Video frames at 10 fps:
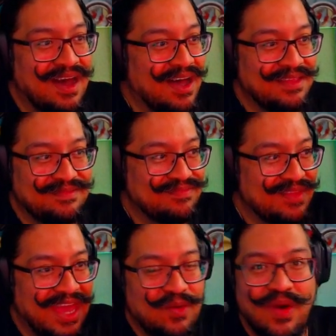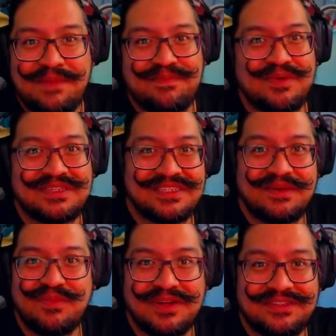on a whiteboard
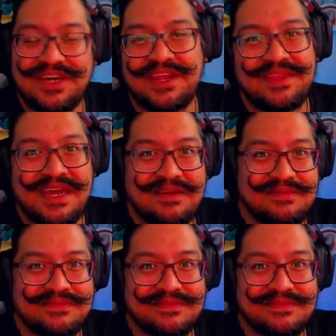somewhere jotted down?